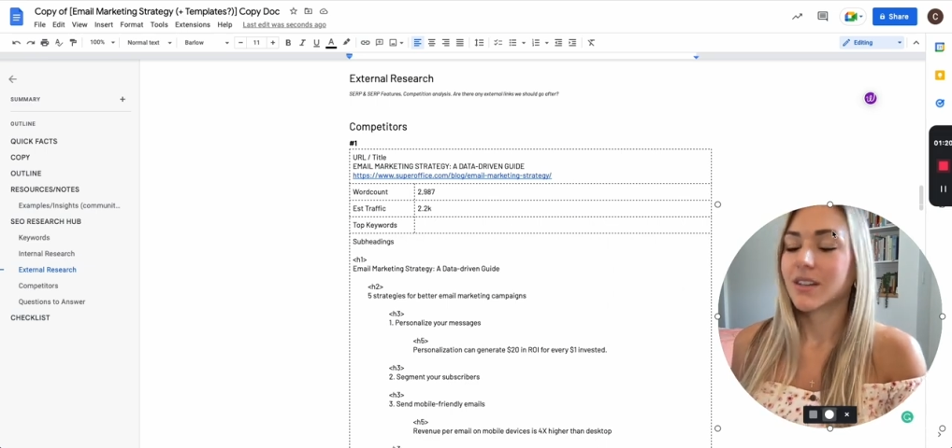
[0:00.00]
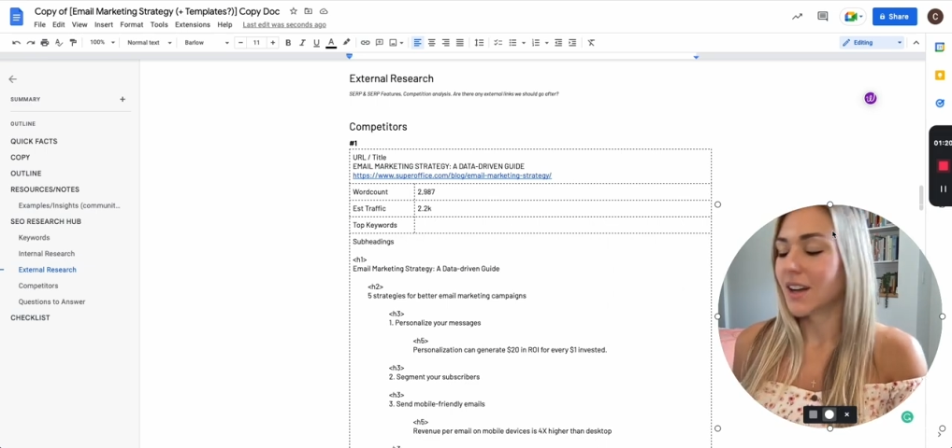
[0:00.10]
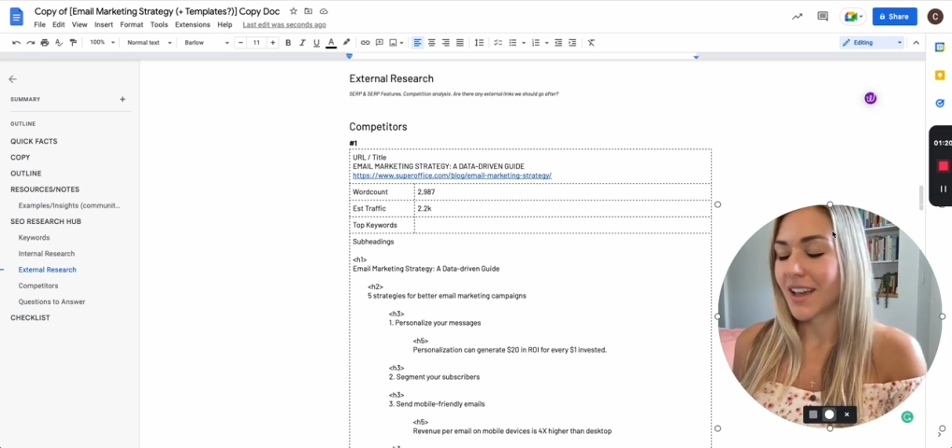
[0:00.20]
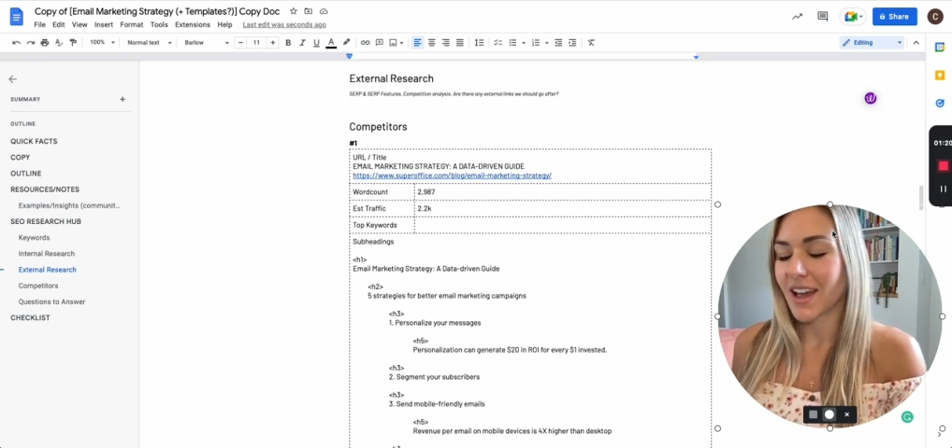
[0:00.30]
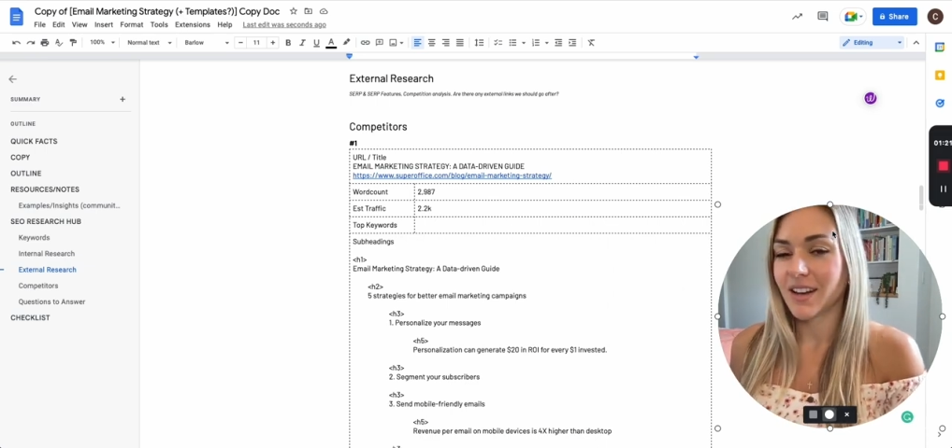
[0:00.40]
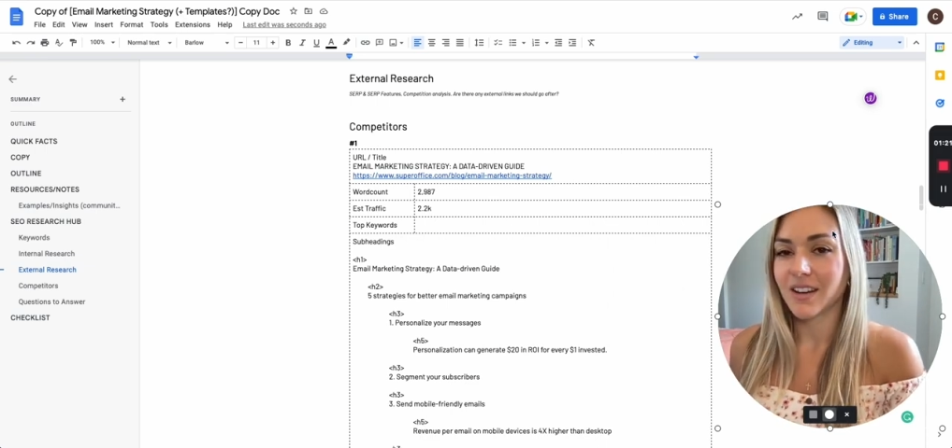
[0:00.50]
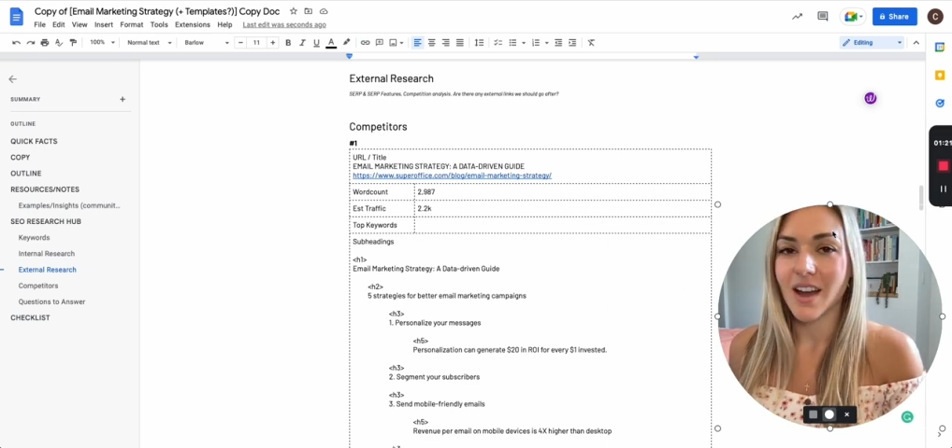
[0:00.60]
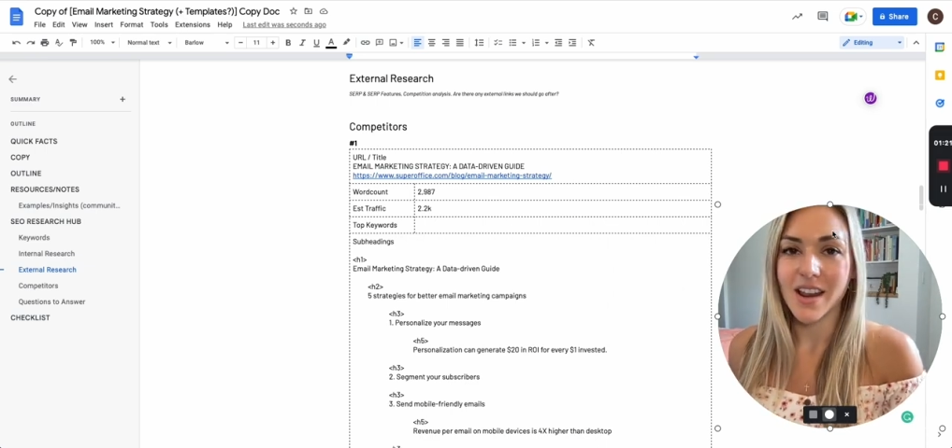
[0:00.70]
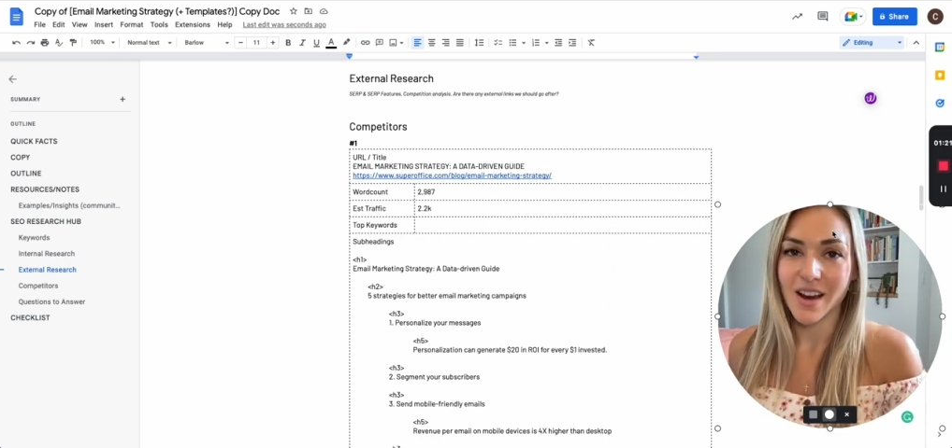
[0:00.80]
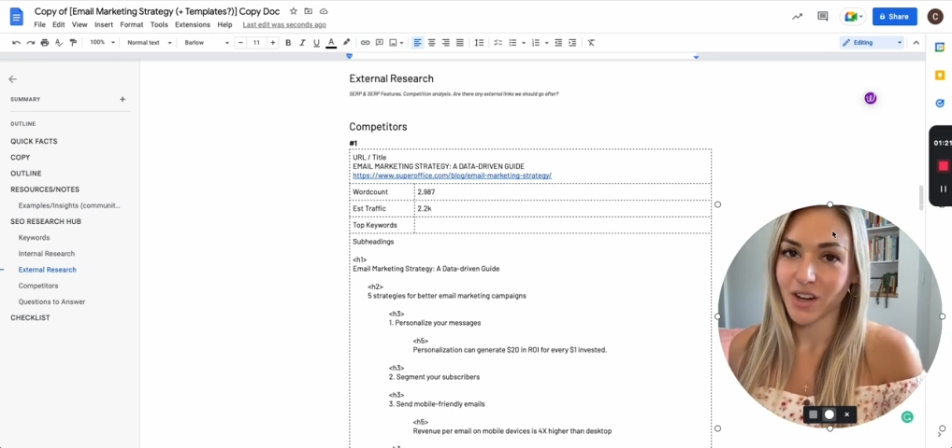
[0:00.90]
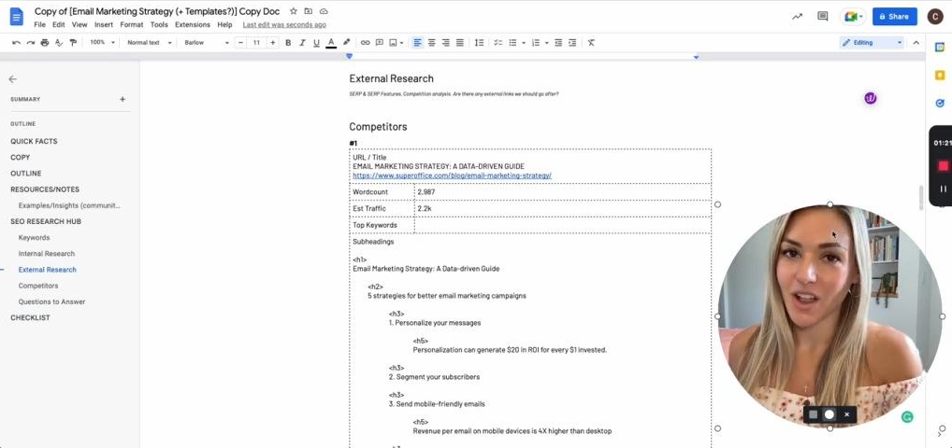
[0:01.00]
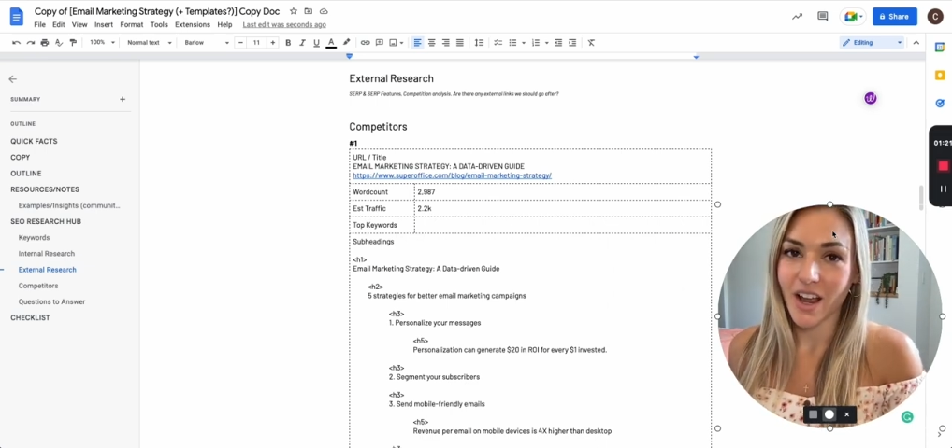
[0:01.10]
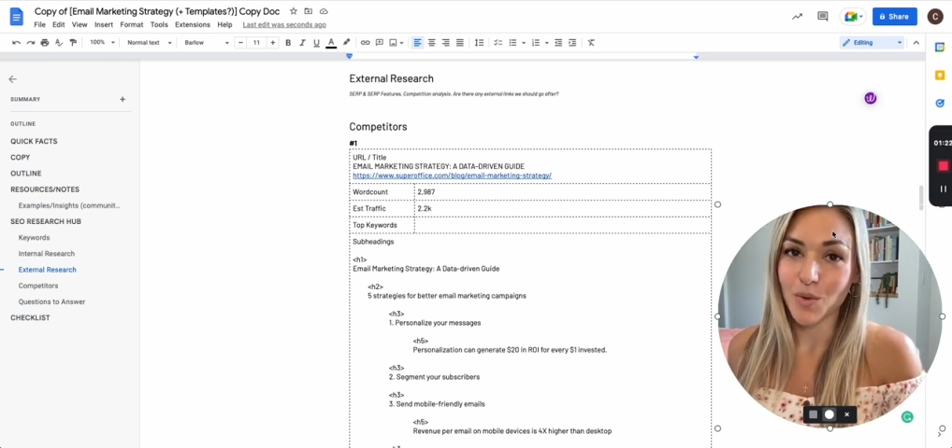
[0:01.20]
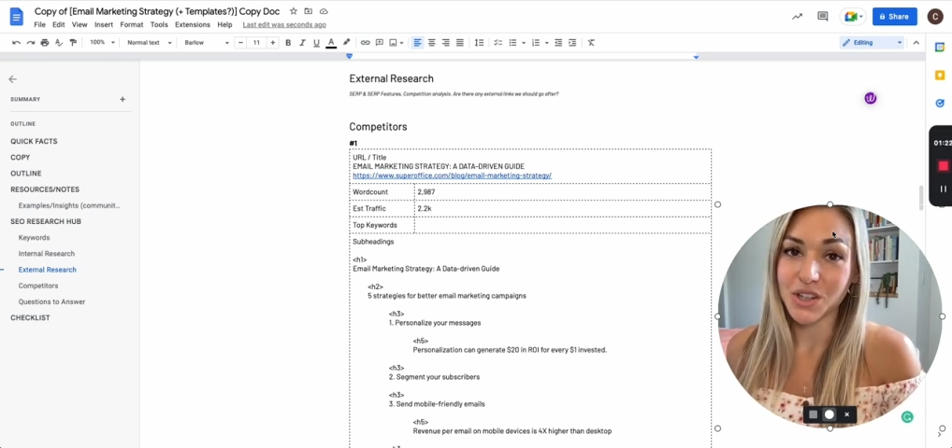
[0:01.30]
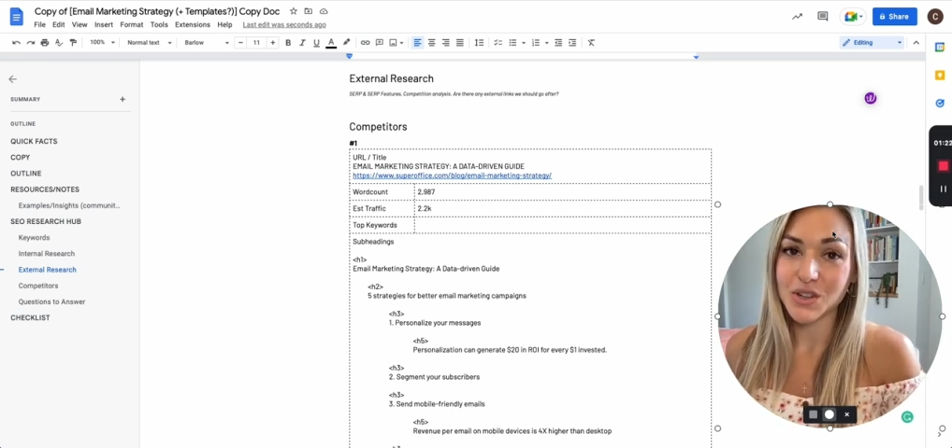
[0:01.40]
Again, not every
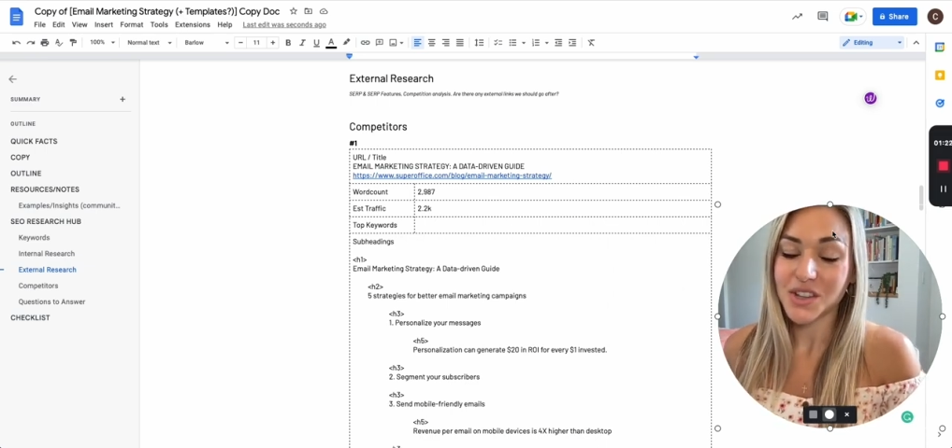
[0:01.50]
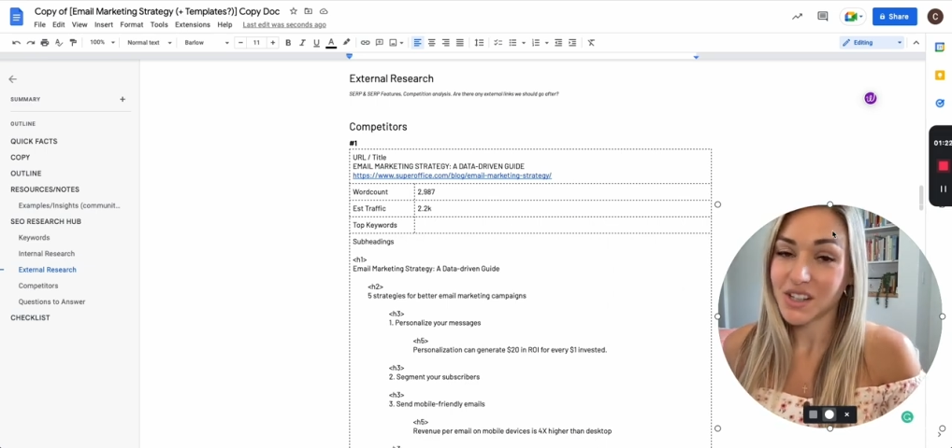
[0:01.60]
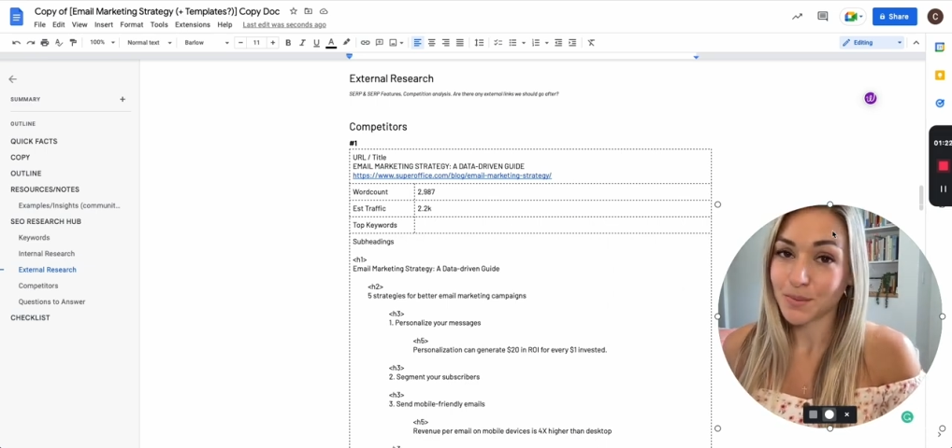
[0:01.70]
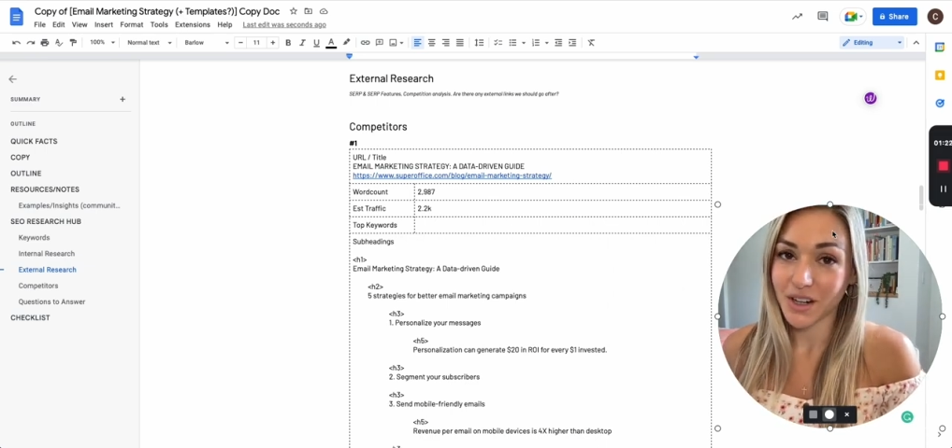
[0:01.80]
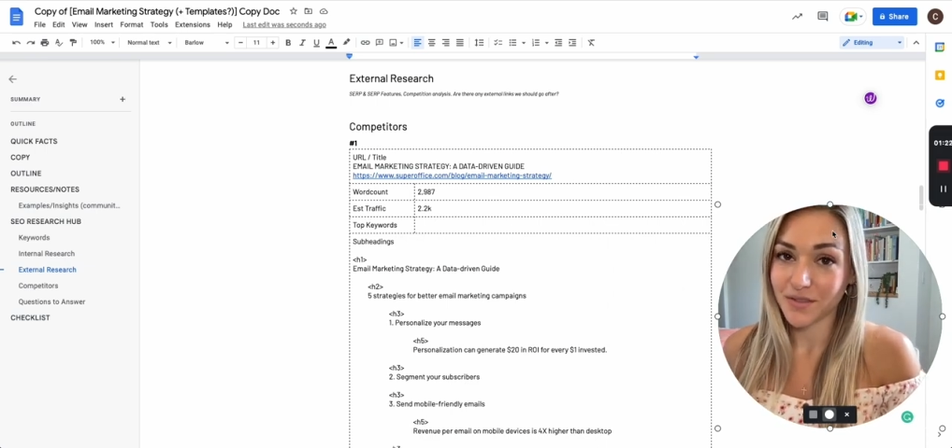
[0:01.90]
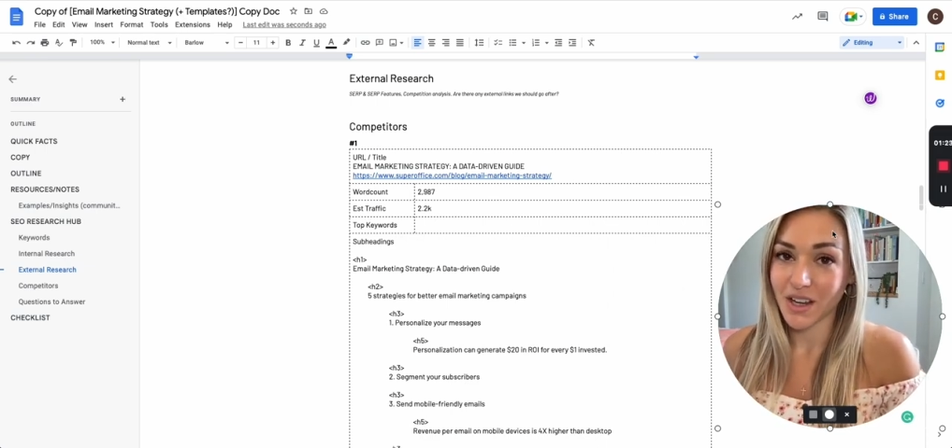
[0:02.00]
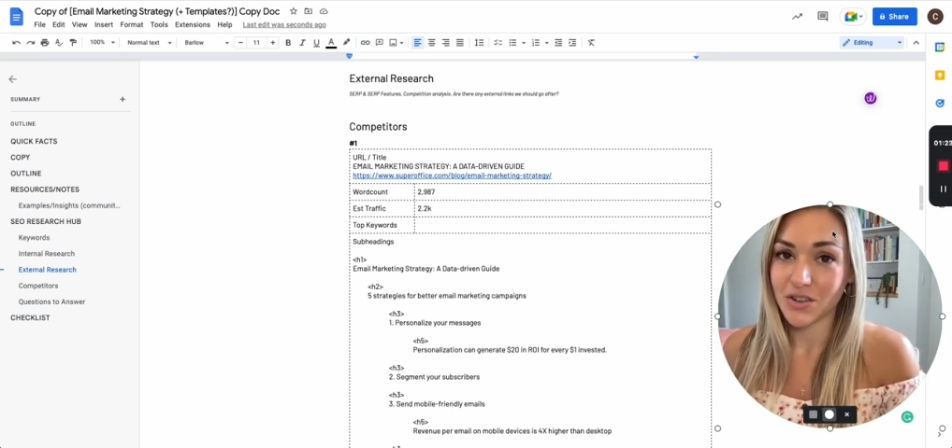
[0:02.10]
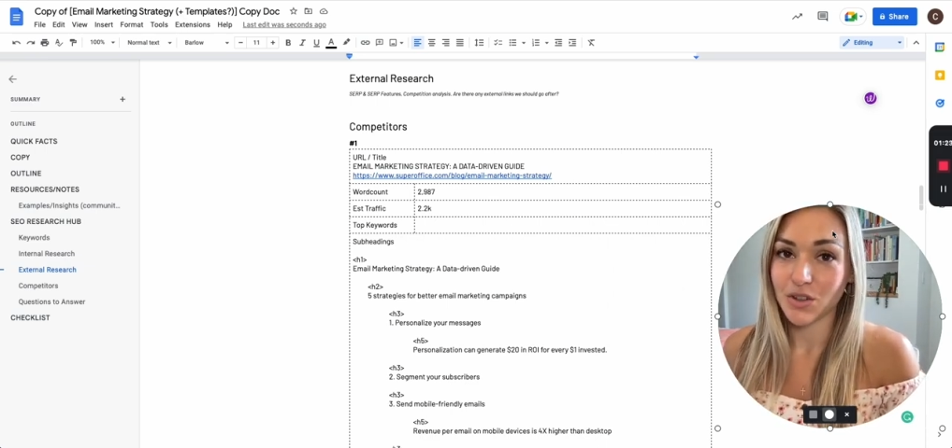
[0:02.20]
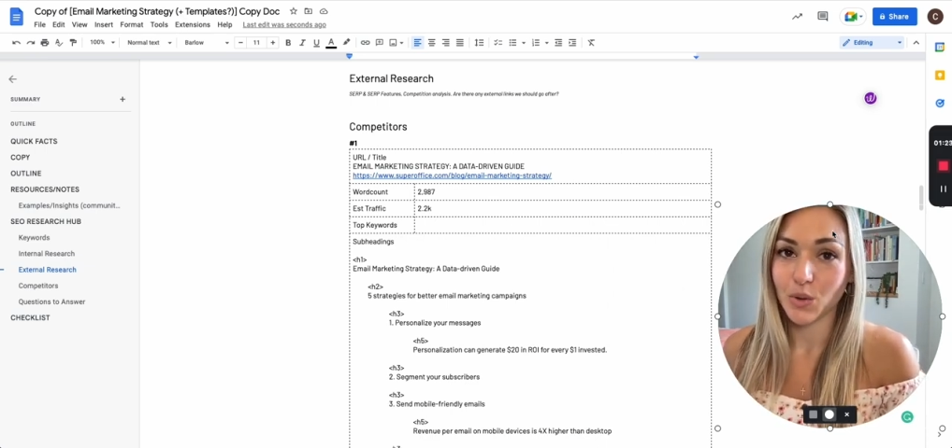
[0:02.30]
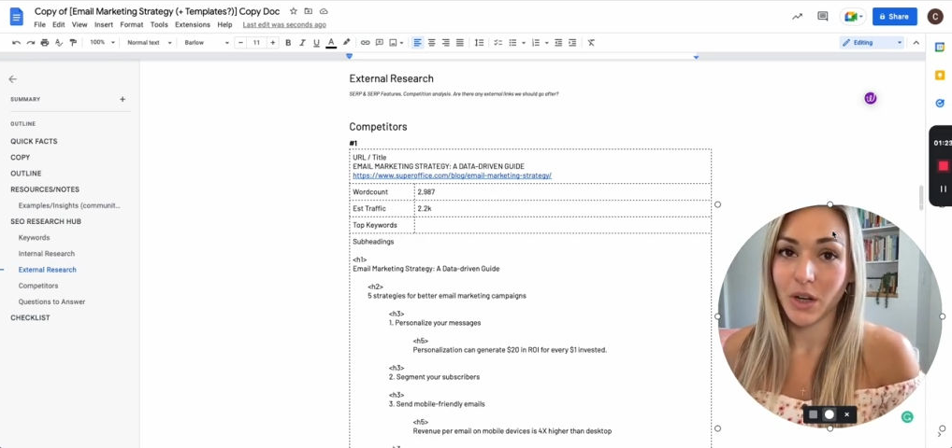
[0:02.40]
client will do this, but if they do,